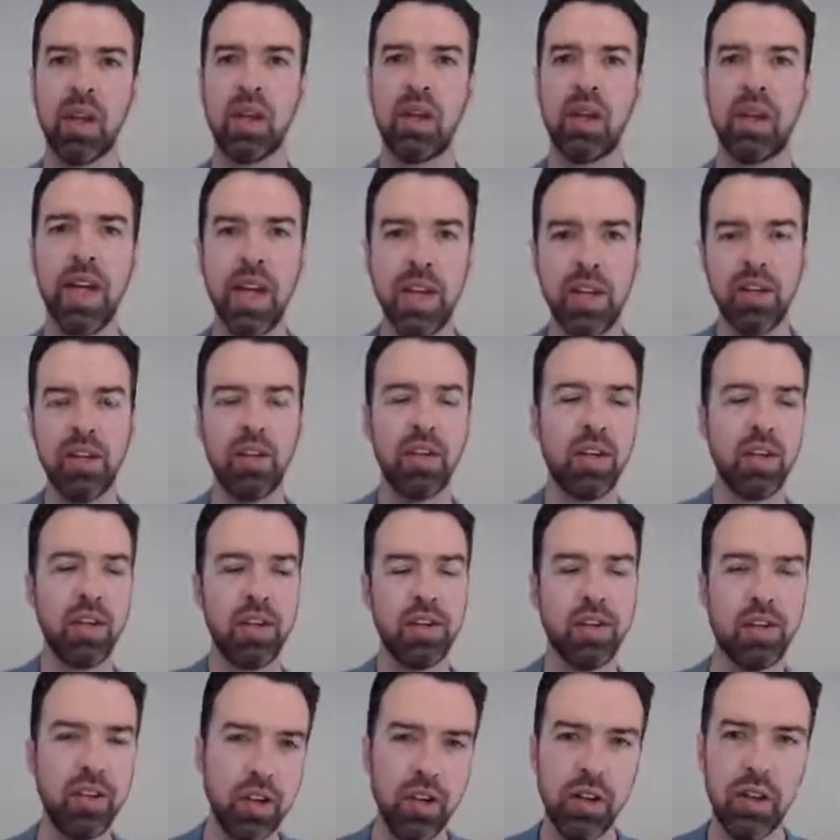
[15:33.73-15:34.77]
Yes, you can
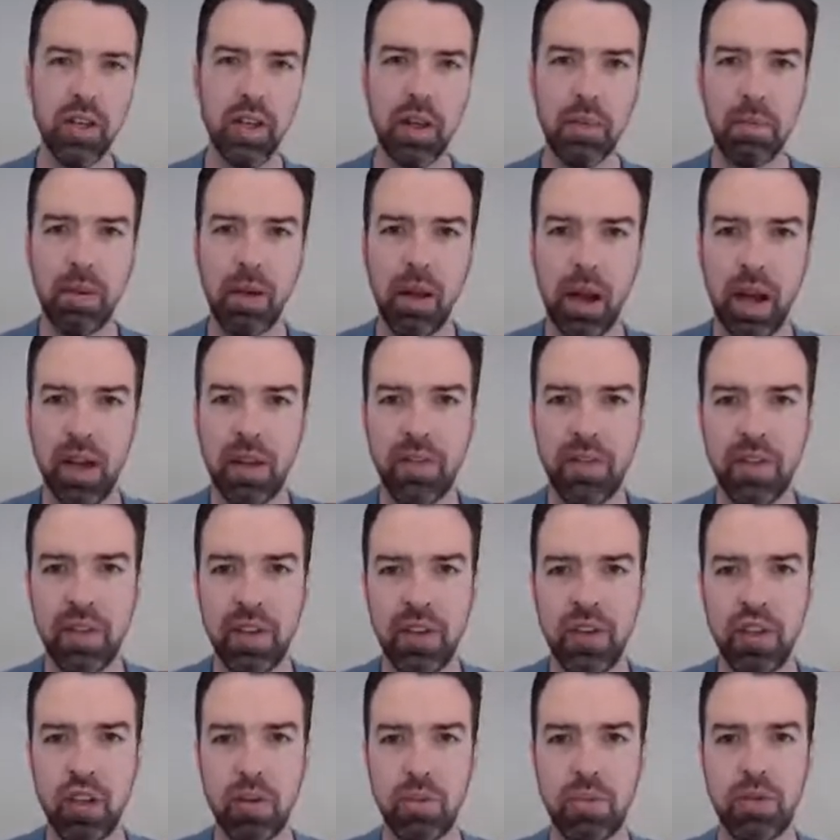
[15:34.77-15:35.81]
certainly apply for
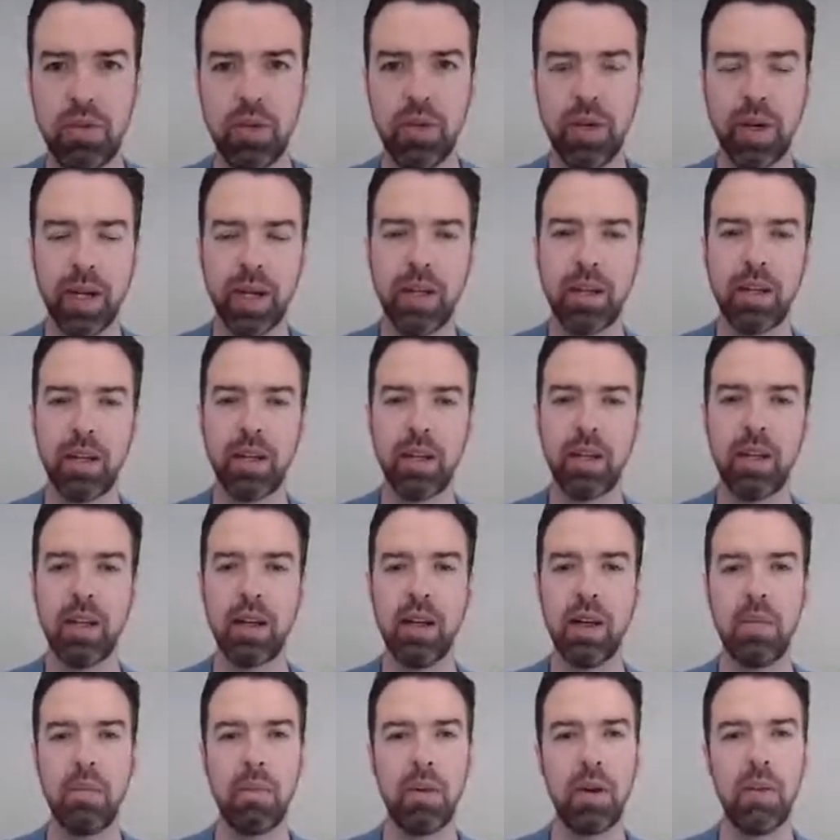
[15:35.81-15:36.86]
the job directly,
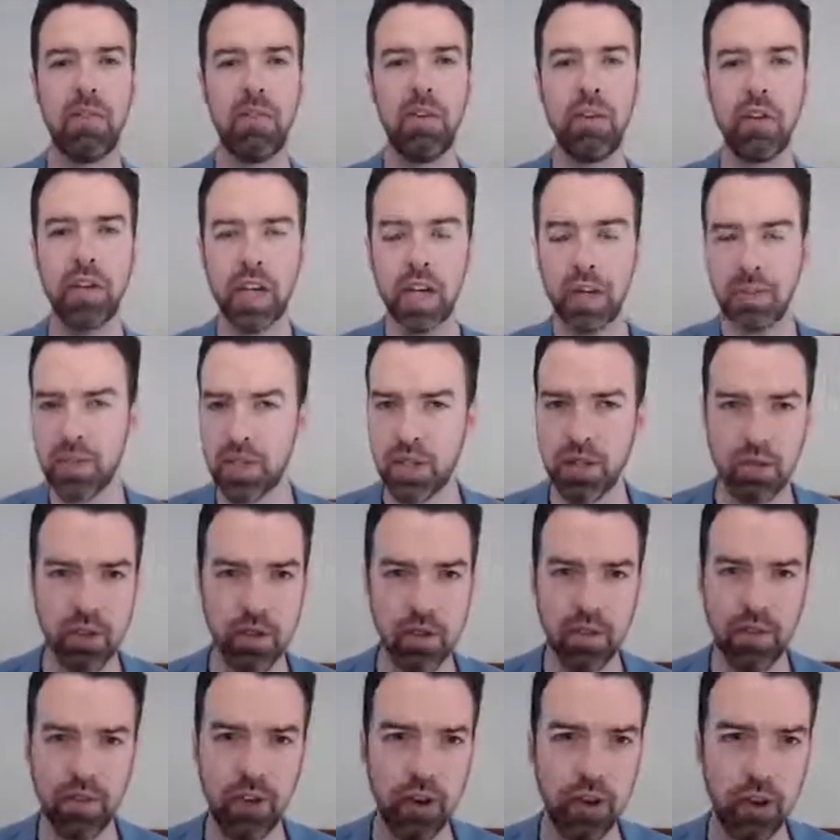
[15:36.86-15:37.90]
but if you come as a
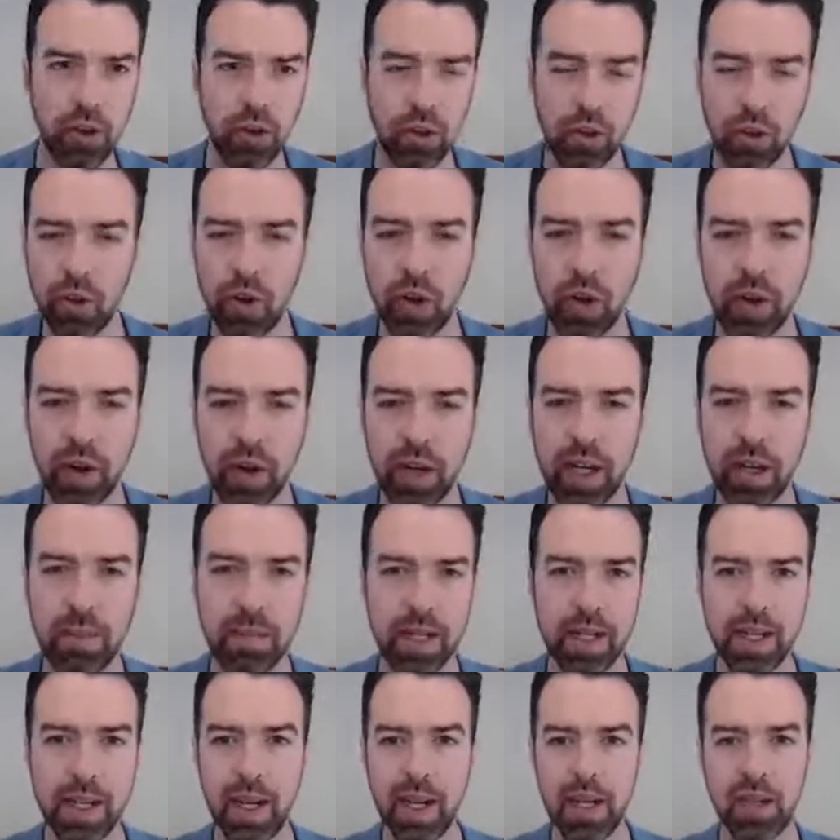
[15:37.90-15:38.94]
referral or a
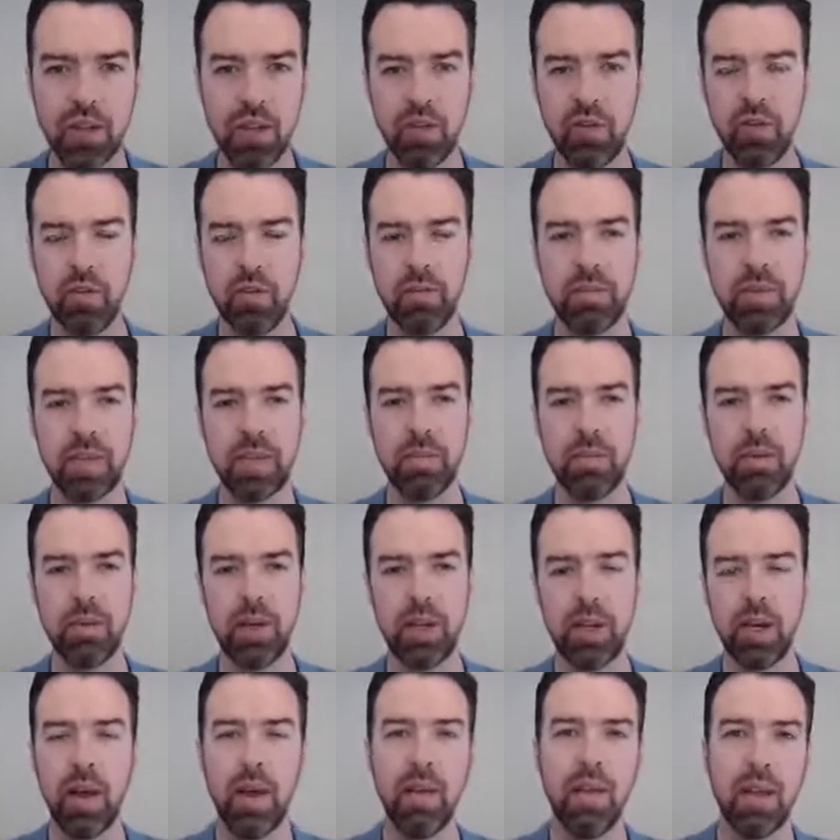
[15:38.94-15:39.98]
recommendation from
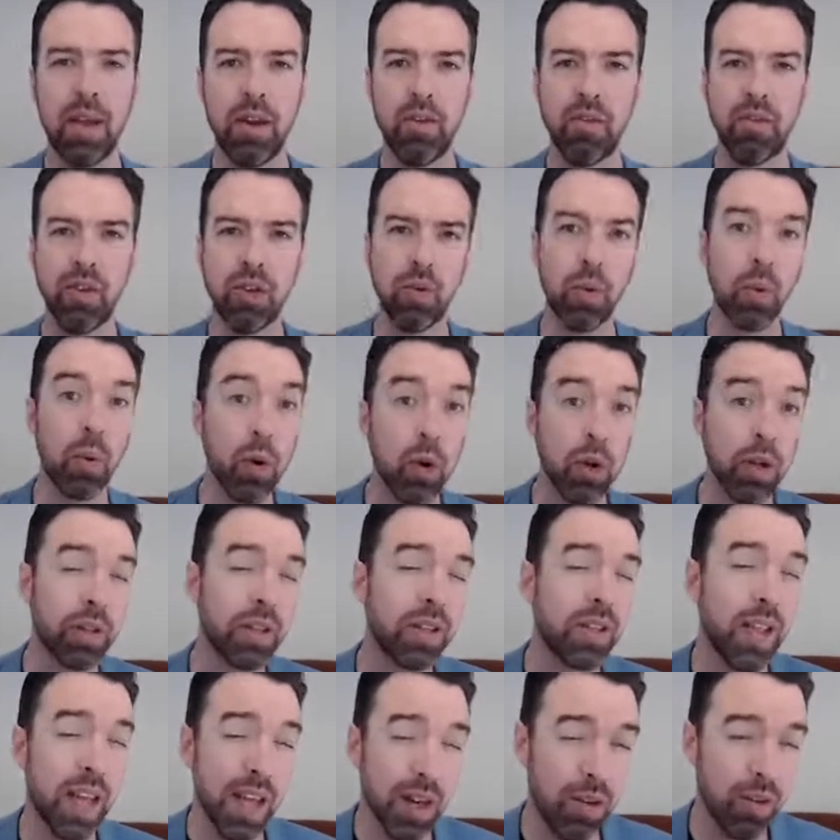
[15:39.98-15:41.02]
somebody that already
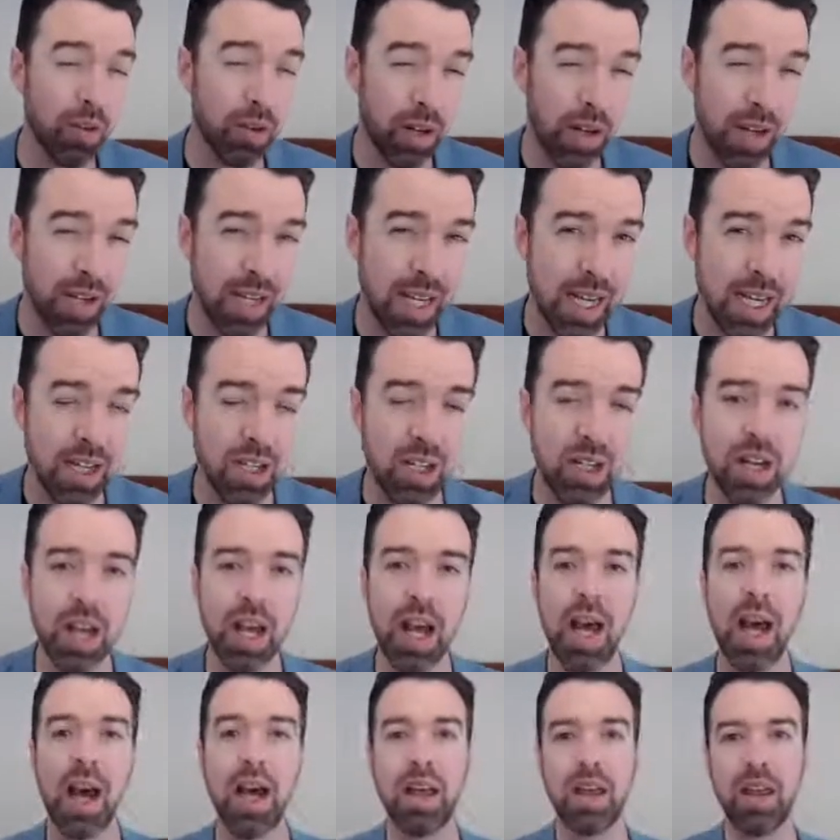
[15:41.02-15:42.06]
works in that organization,
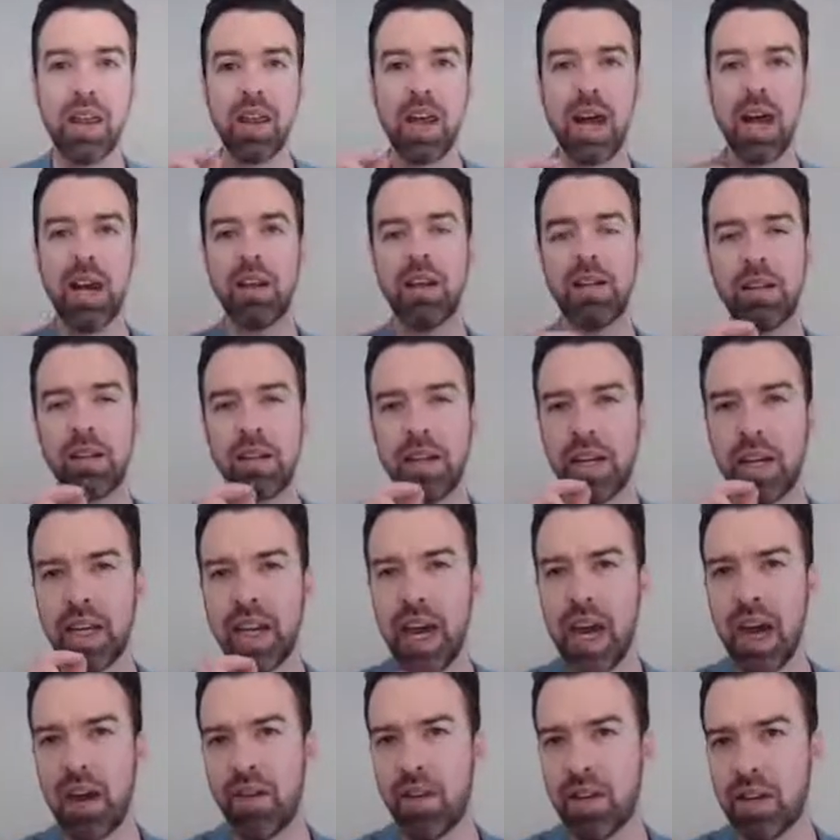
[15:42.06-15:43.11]
that is going to
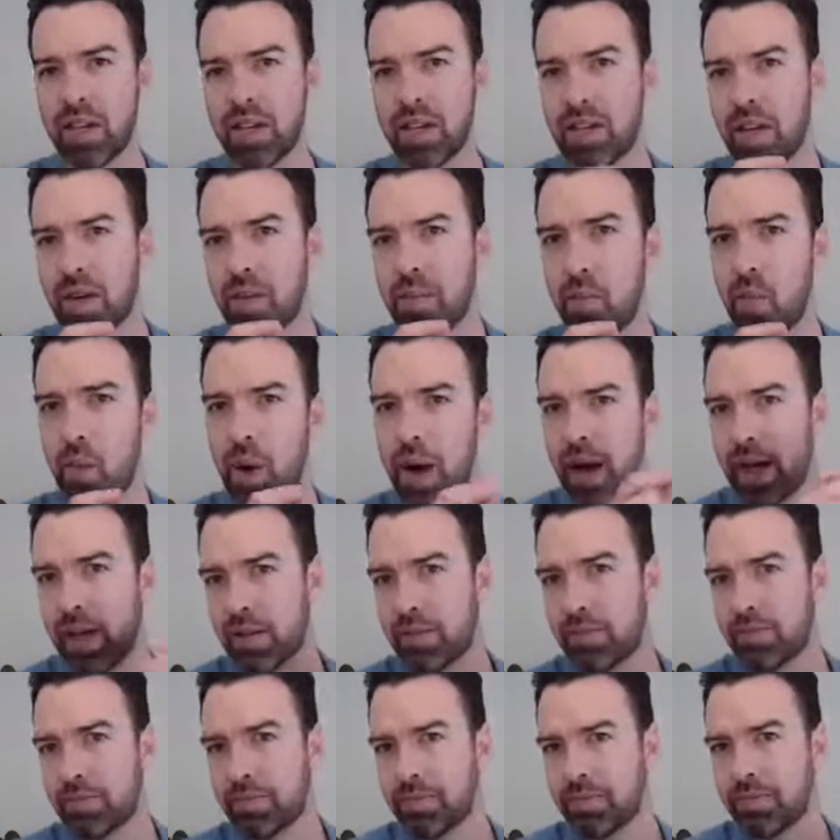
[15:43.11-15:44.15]
carry some
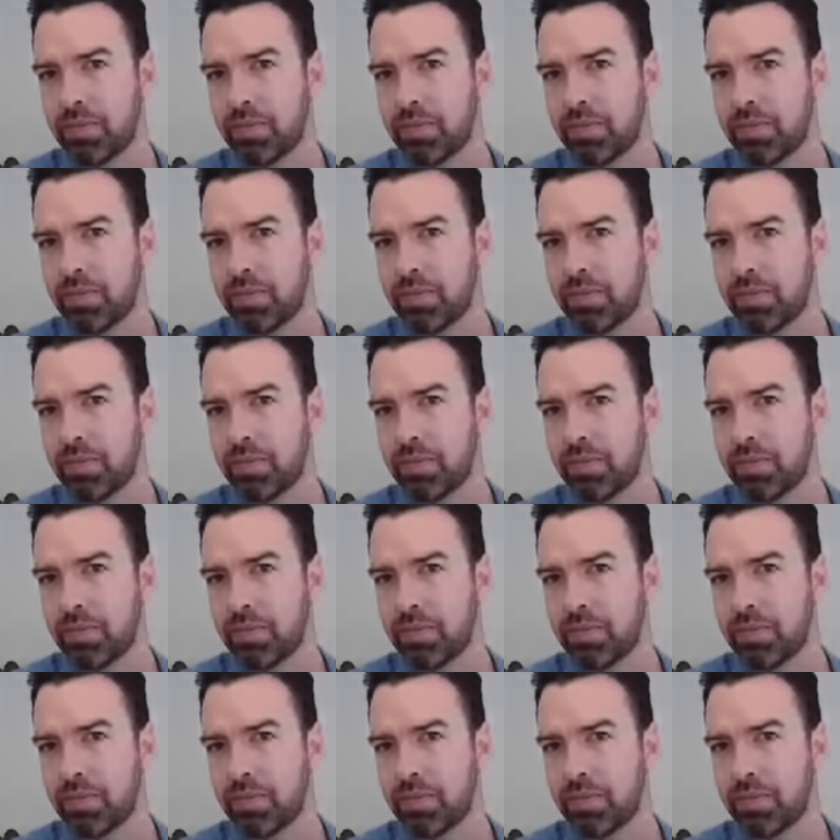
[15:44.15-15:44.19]
weight.